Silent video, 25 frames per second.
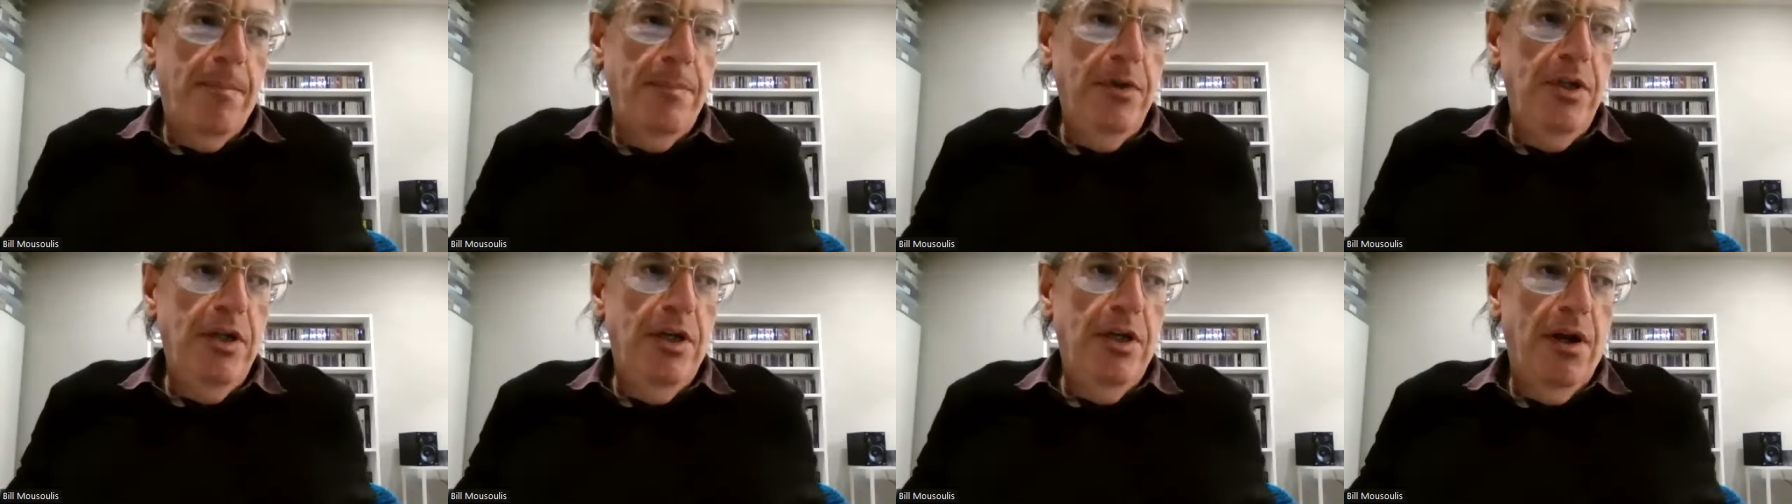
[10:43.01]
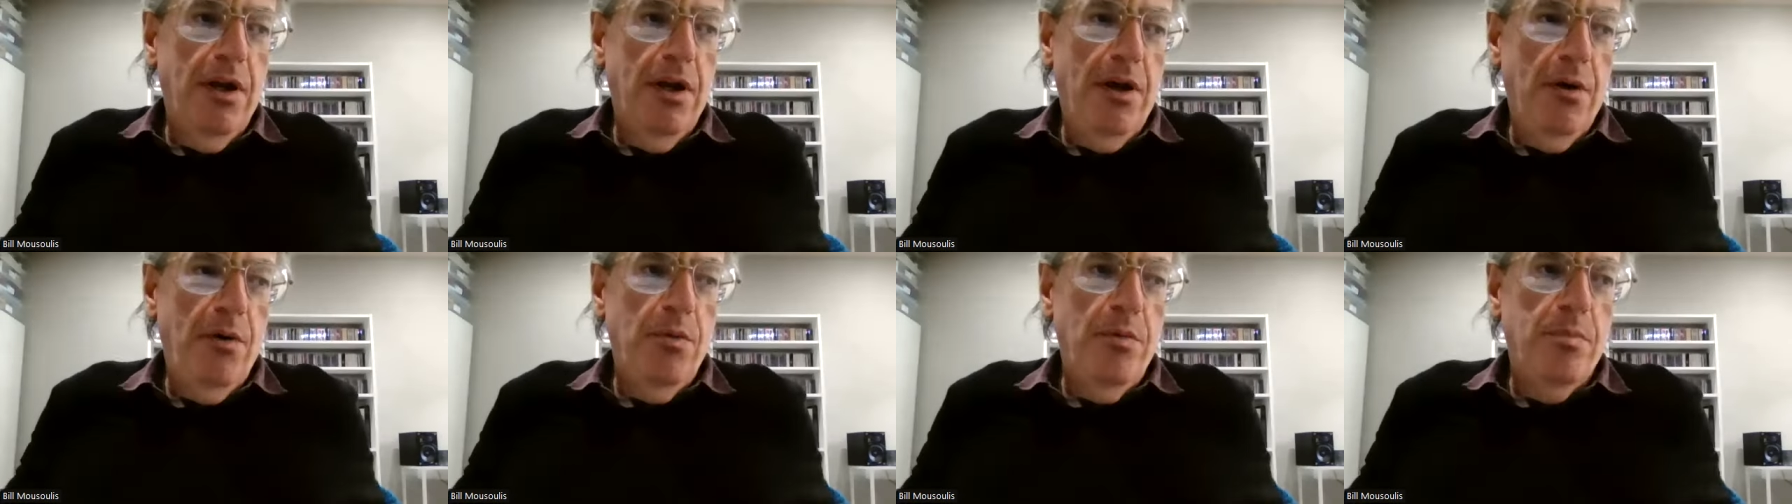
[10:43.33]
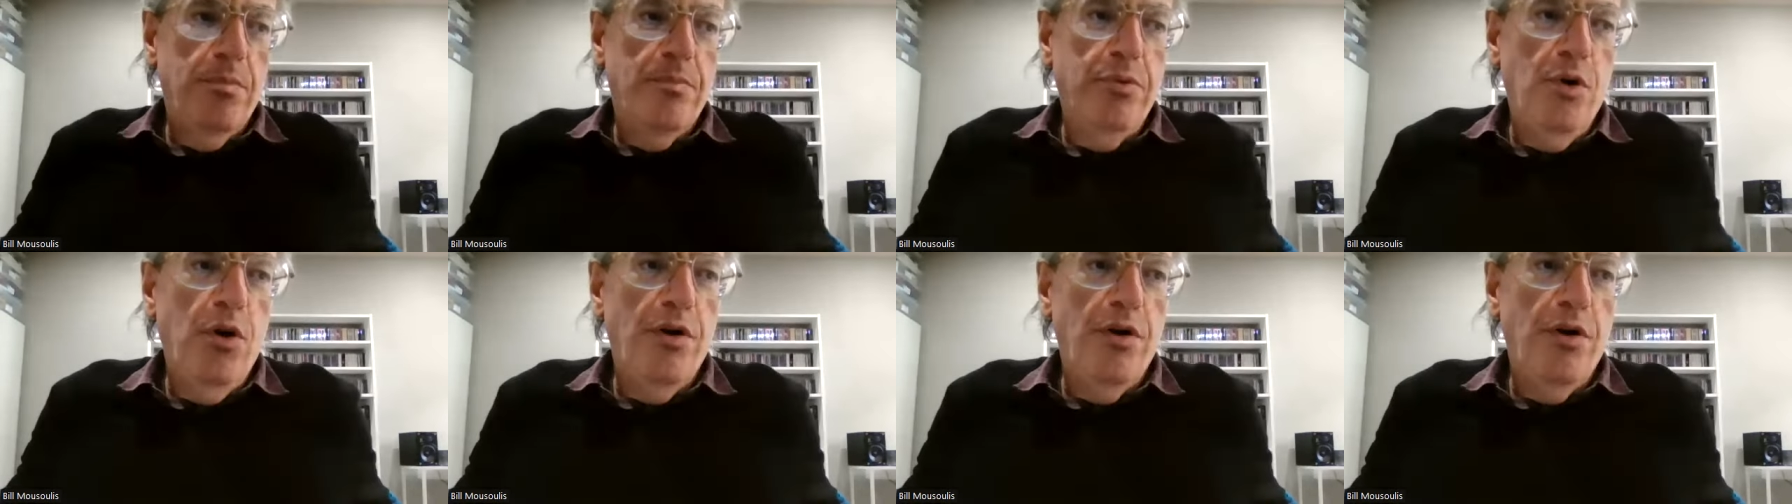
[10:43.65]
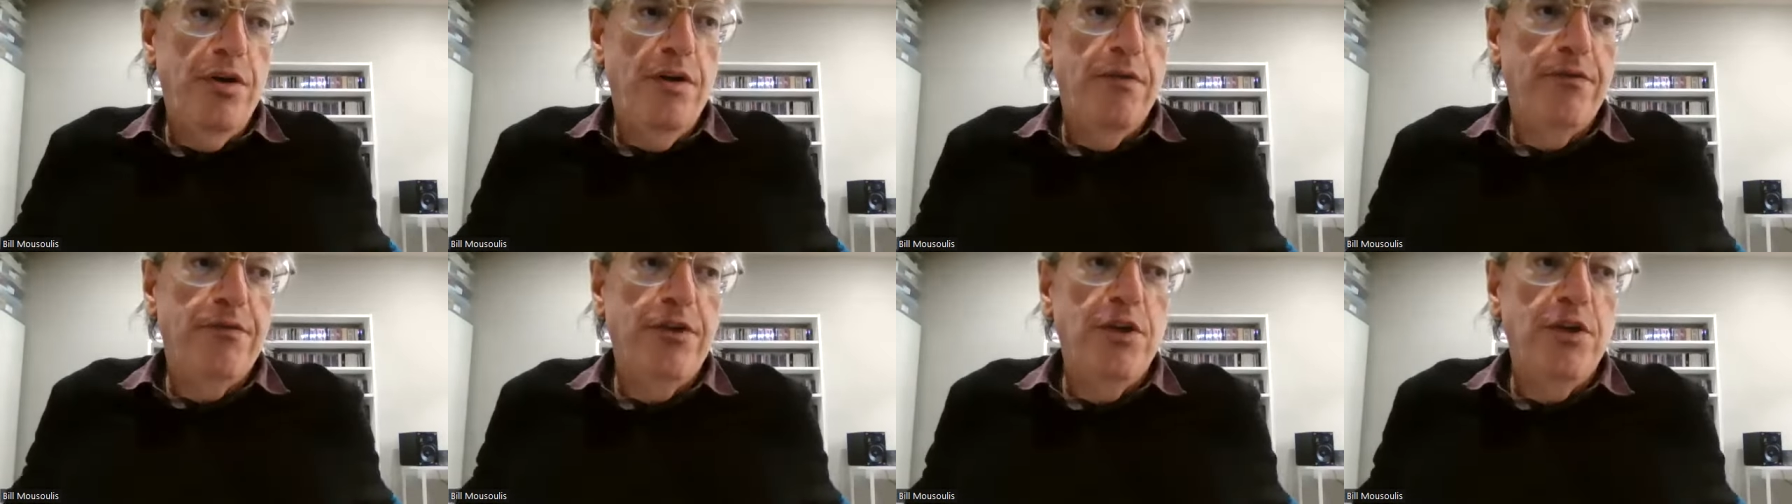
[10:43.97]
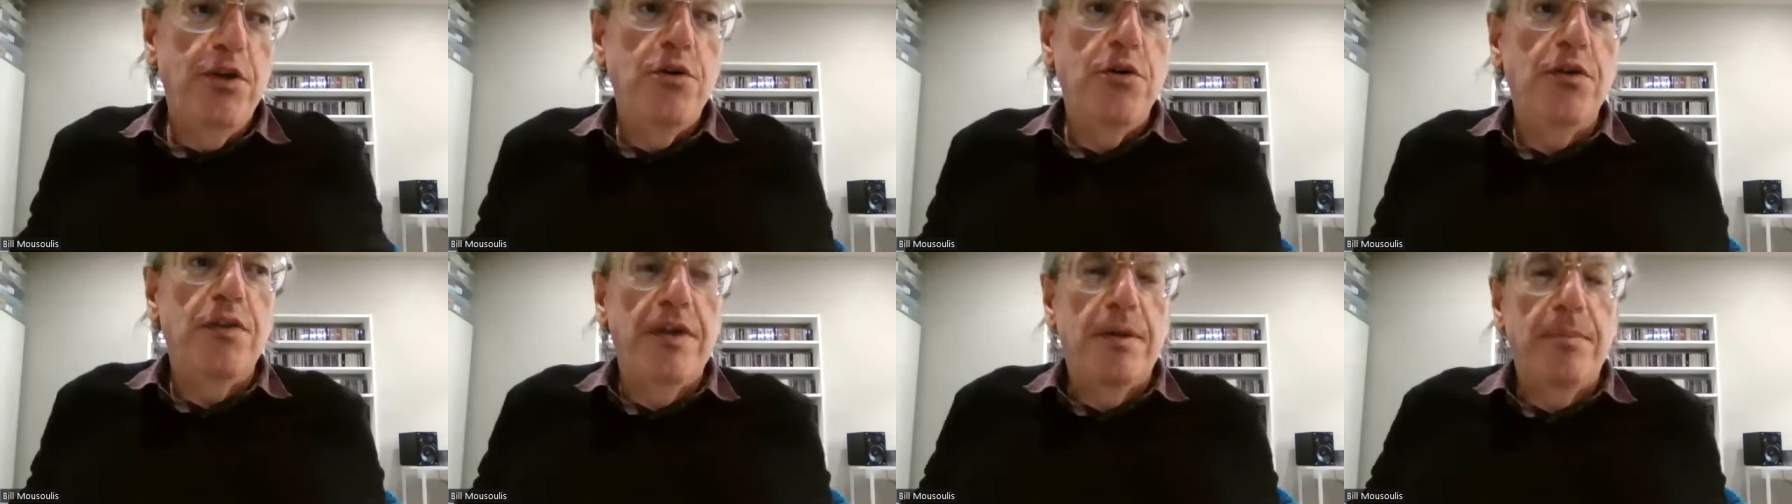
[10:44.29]
you know point of
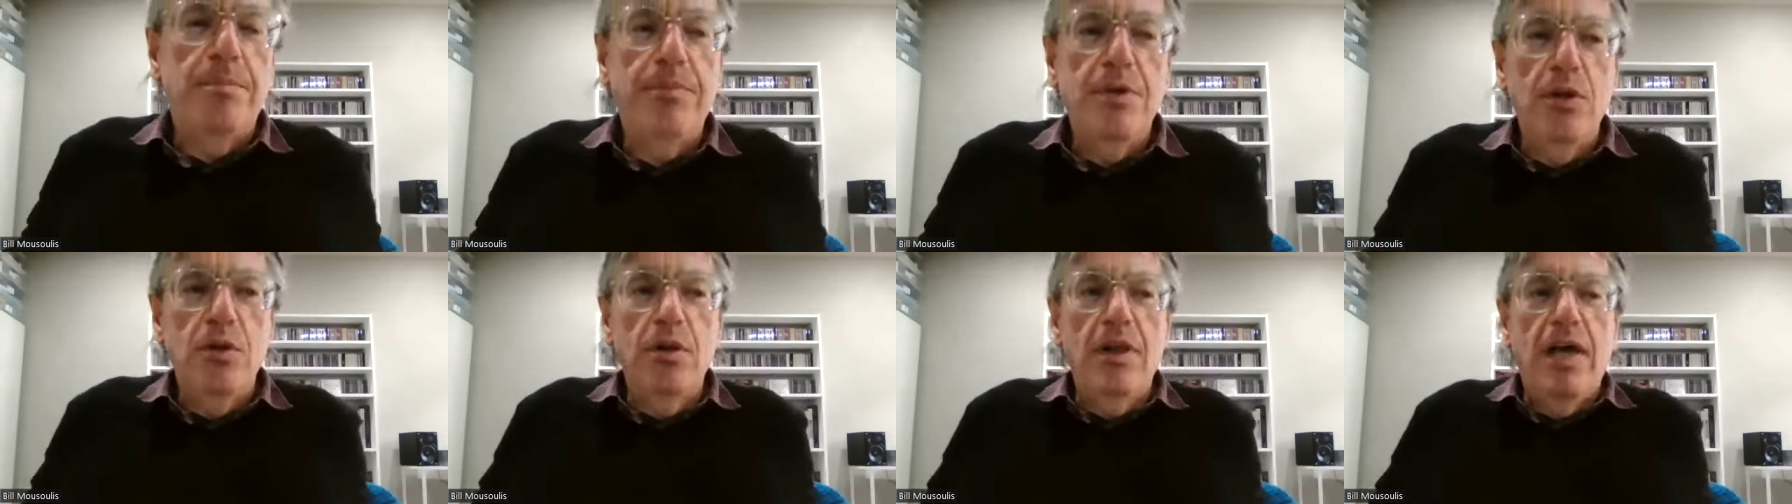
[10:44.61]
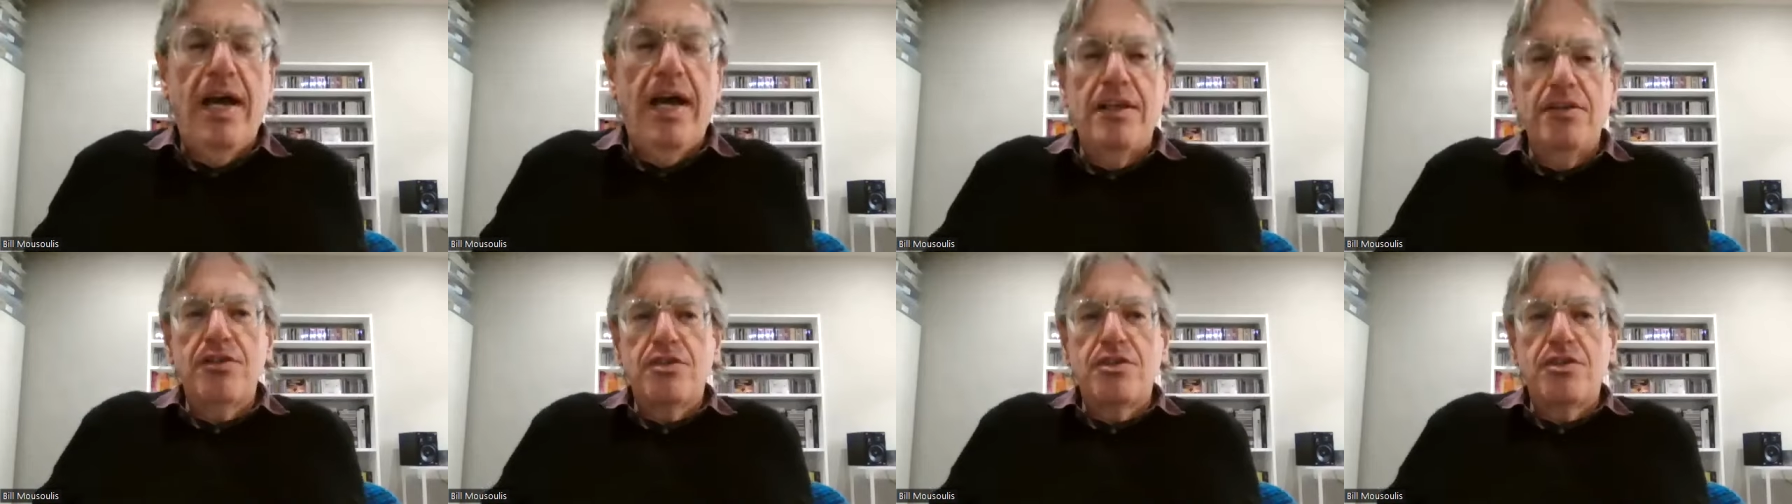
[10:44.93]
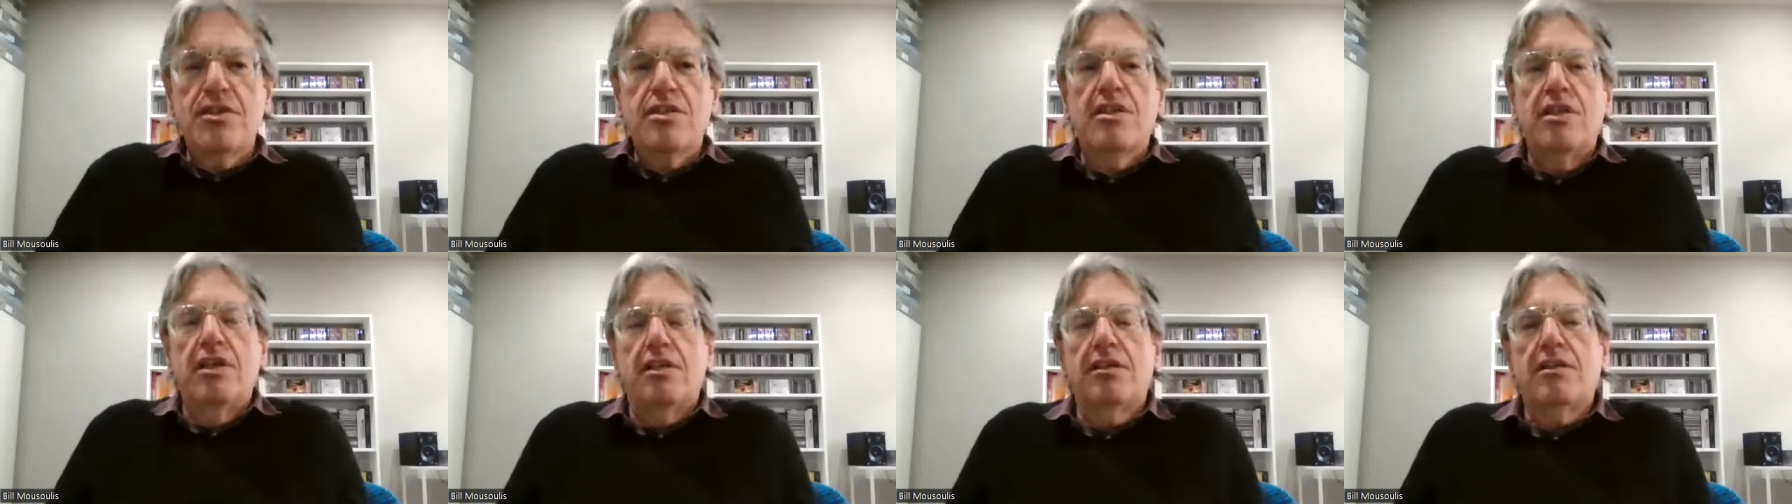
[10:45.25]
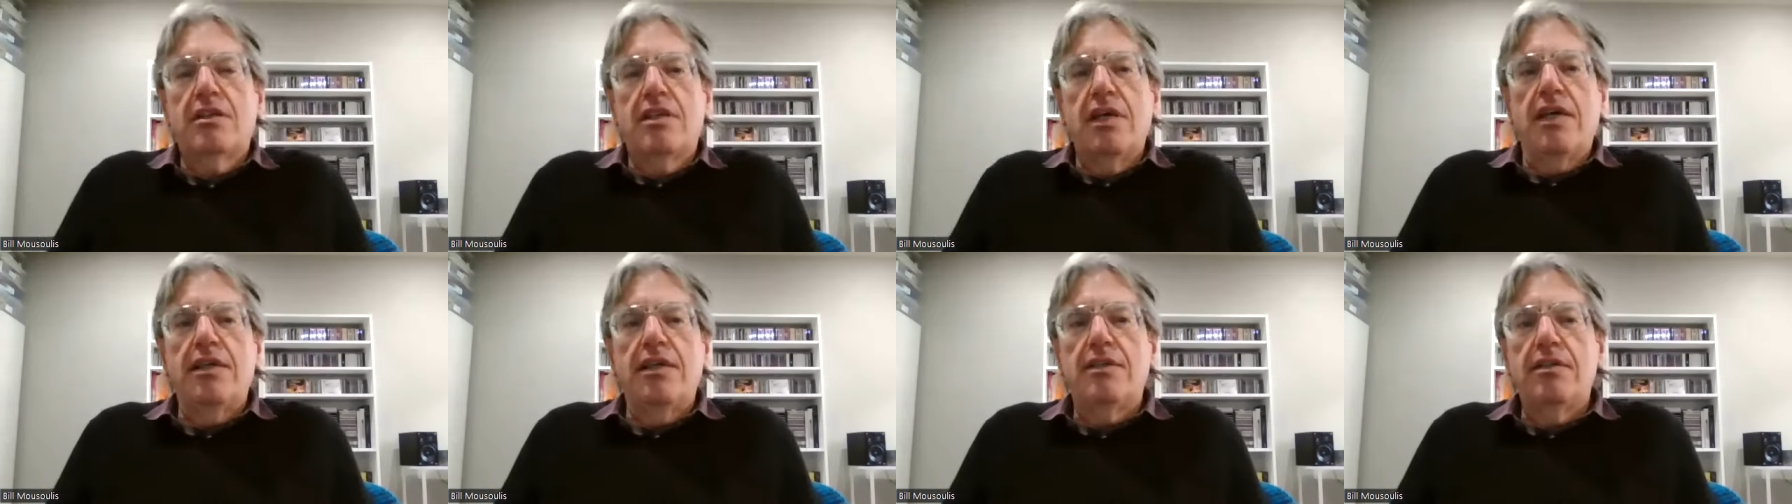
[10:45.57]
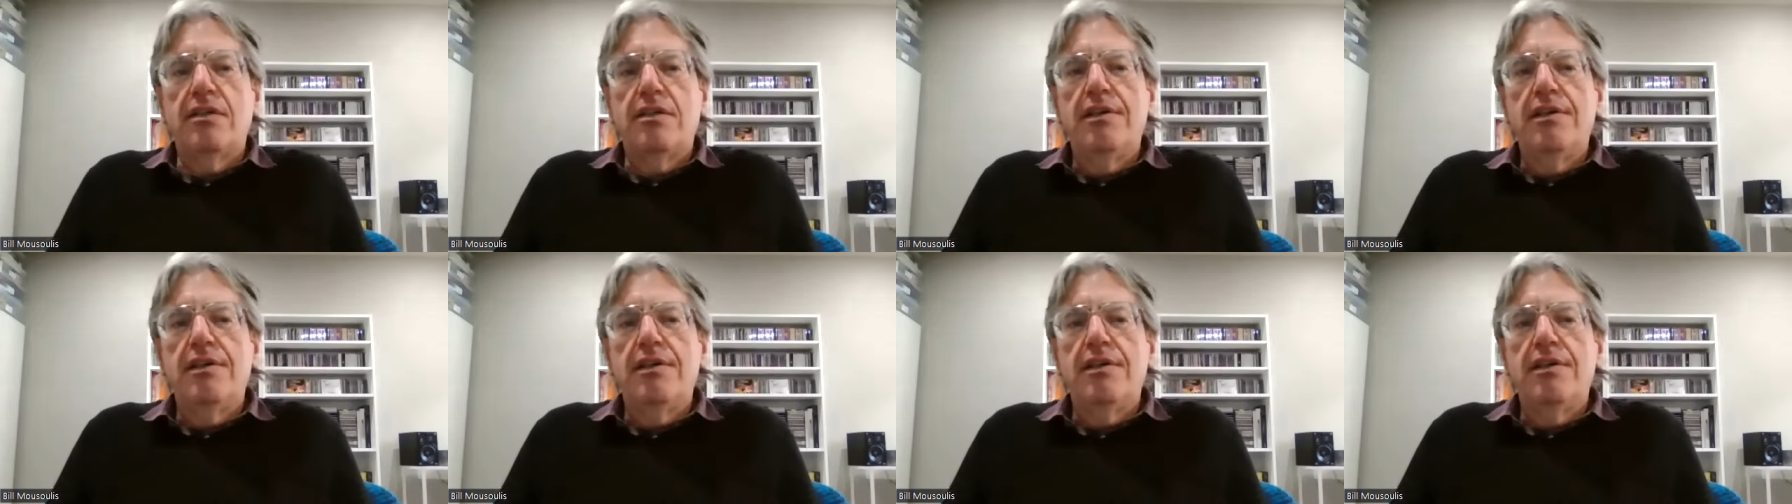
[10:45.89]
view that Bill has that that